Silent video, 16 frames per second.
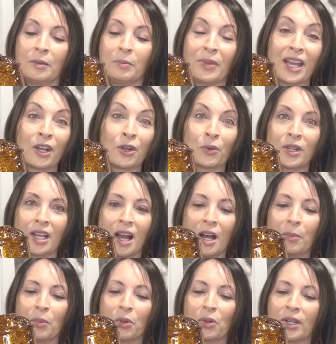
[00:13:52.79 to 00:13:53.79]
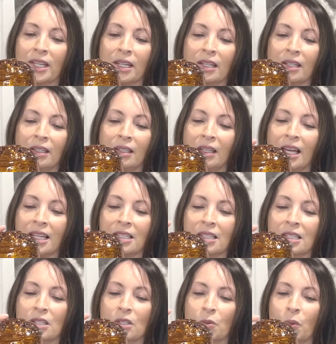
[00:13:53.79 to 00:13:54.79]
battery operated
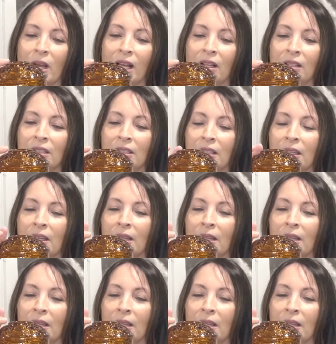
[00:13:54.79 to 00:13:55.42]
lights as well.